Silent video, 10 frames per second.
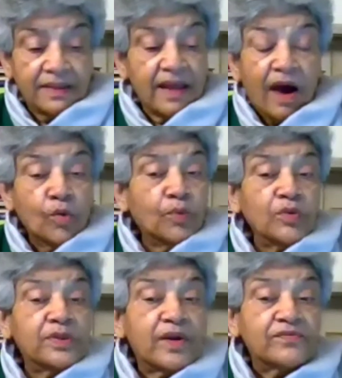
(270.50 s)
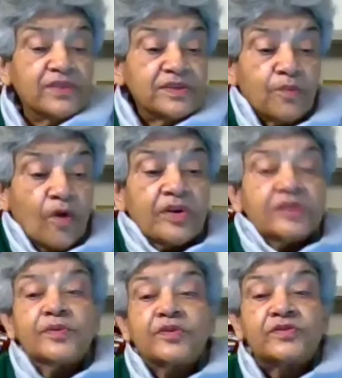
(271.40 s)
the output there of these
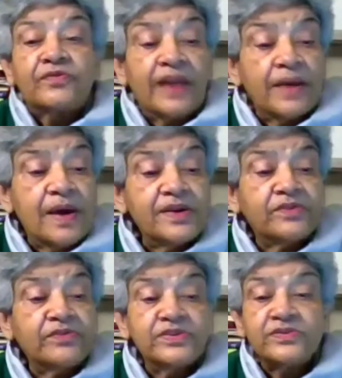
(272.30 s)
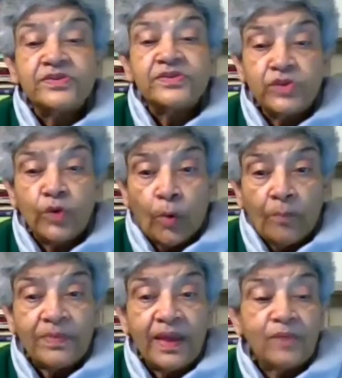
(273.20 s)
products, because of climatic reasons, is zero
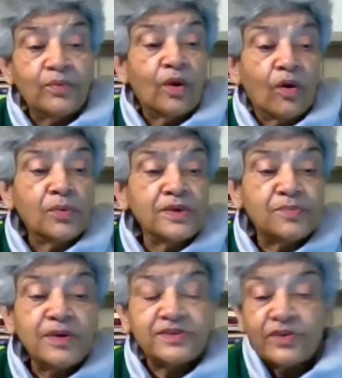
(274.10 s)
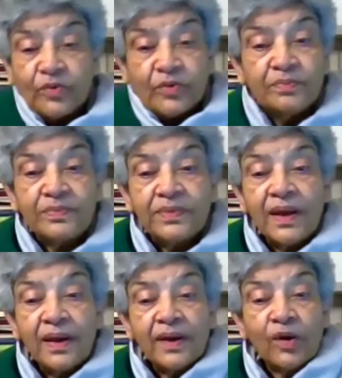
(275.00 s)
and will always be zero.
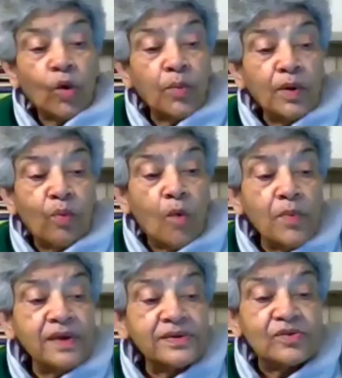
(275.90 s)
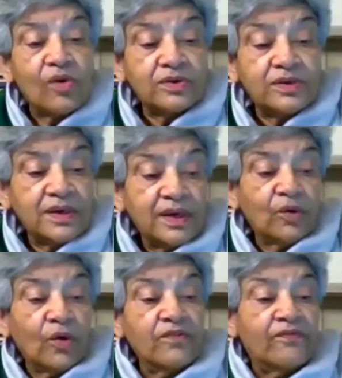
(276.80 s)
Global warming is not
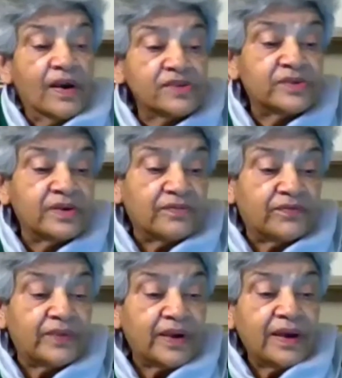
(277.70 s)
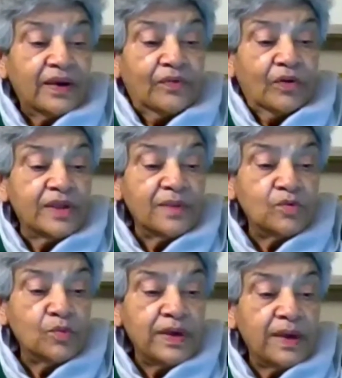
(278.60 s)
going fast enough for them
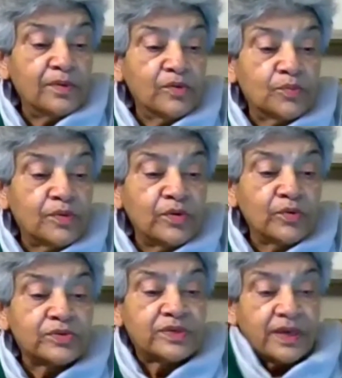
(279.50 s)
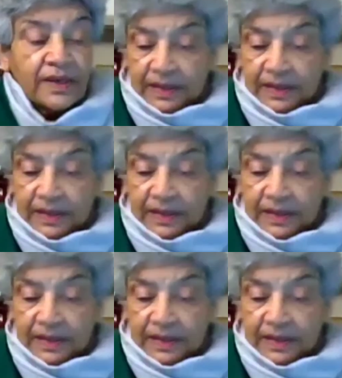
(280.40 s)
to be able to produce,